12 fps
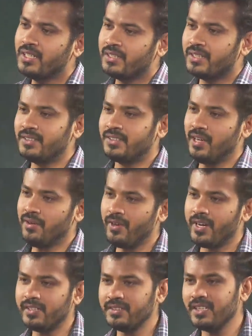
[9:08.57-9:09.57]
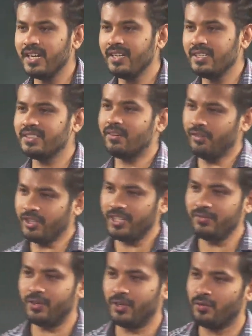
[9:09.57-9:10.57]
the same way NCERT is everything
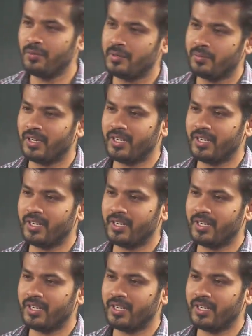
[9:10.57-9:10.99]
for you people,